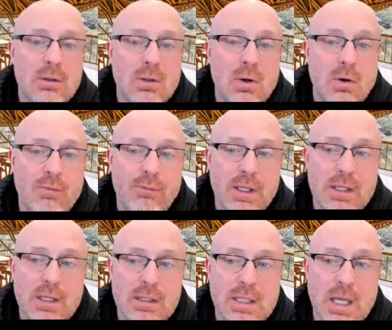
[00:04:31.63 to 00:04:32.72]

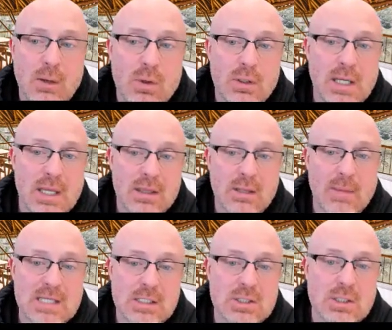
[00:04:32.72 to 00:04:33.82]
hopefully they will get the
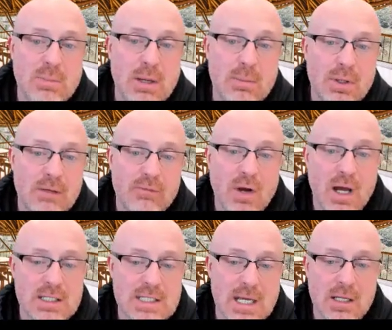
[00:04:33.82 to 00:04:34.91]
message to the people that have not
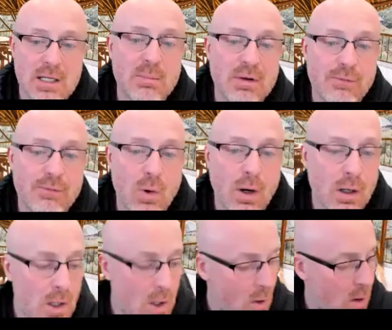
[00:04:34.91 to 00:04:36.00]
attended them before
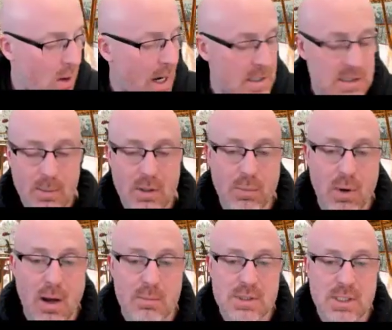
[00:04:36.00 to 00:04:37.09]
or had some of the
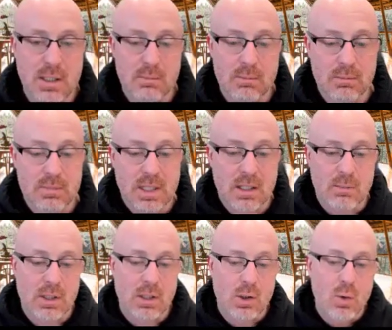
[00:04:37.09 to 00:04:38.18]
problems that I'm
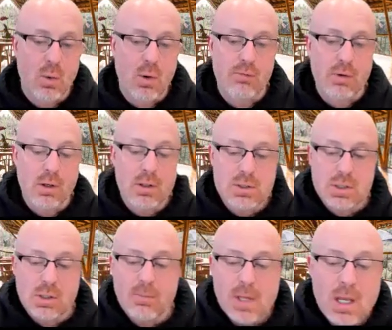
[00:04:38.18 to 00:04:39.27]
going to go over.
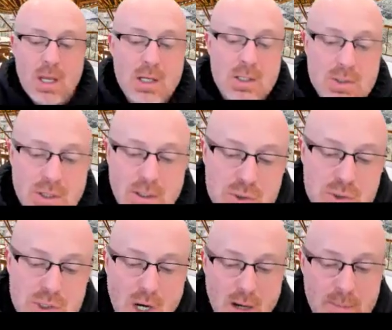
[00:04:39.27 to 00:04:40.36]
So the most
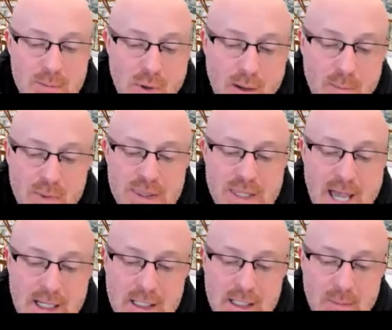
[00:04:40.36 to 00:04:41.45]
common problem with the
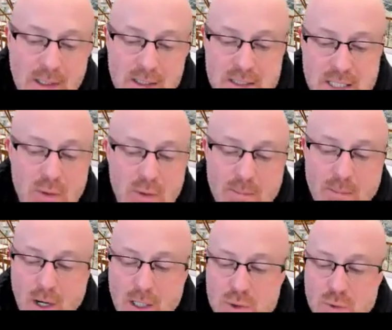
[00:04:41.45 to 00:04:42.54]
academic integrity
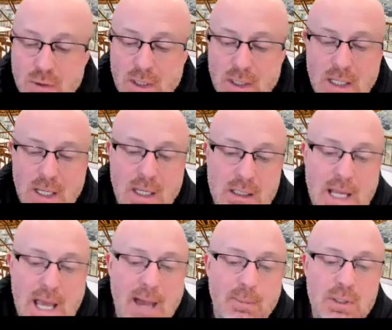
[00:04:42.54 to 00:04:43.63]
module, and
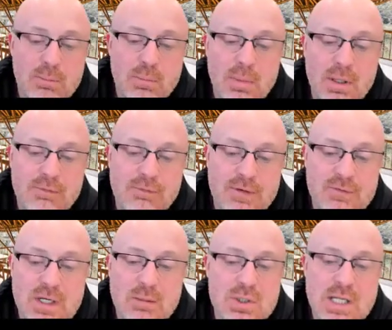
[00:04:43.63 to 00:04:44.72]
happened probably
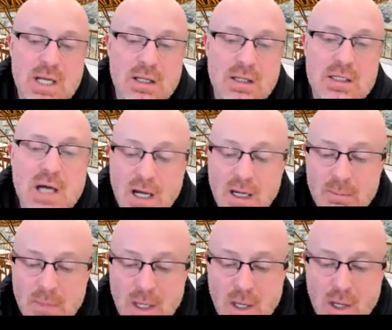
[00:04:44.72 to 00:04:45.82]
15% of the
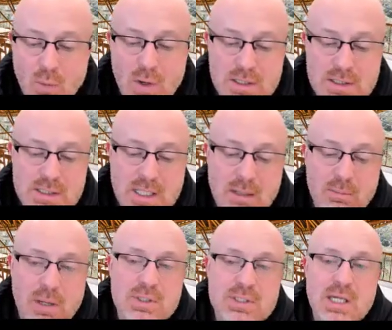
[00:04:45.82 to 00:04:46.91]
time, was that
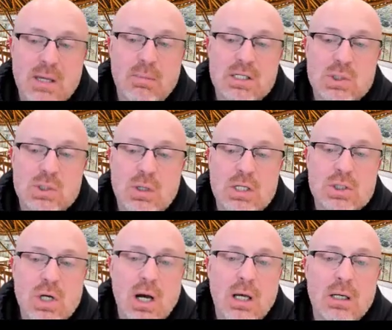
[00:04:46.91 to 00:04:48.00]
people sent me a
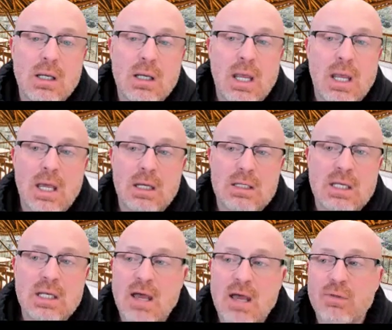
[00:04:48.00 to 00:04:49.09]
screenshot and it
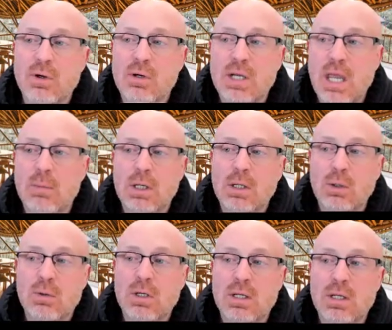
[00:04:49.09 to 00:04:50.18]
didn't have their name
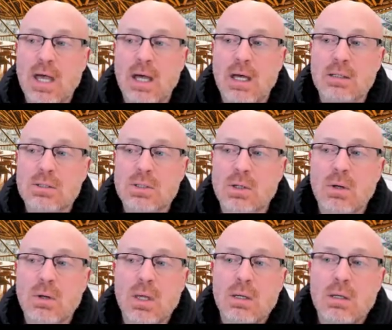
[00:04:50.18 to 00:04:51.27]
included in that. So
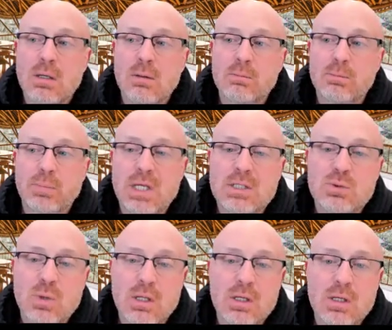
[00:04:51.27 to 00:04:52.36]
please
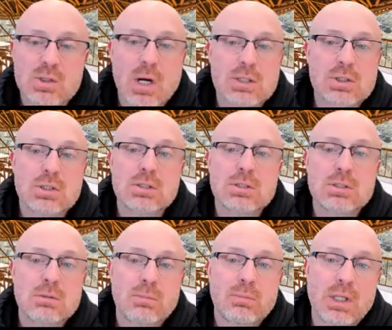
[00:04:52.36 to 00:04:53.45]
read the instructions.
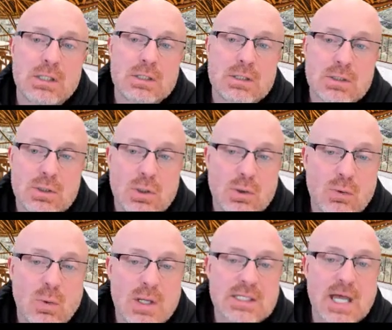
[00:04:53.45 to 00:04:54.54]
Please do
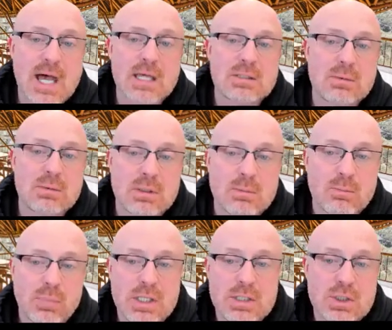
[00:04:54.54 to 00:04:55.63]
what's asked.
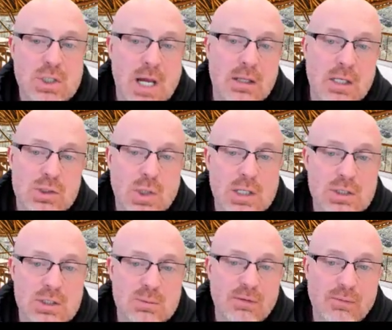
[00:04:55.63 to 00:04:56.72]
Please check the
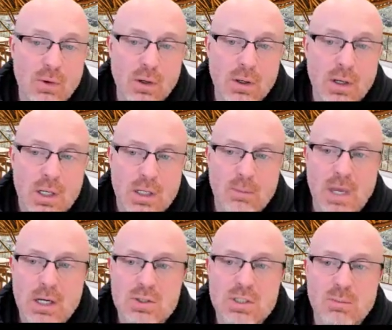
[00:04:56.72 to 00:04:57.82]
instructions before you make
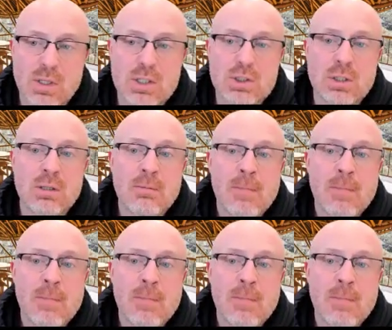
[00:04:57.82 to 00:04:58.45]
your submission.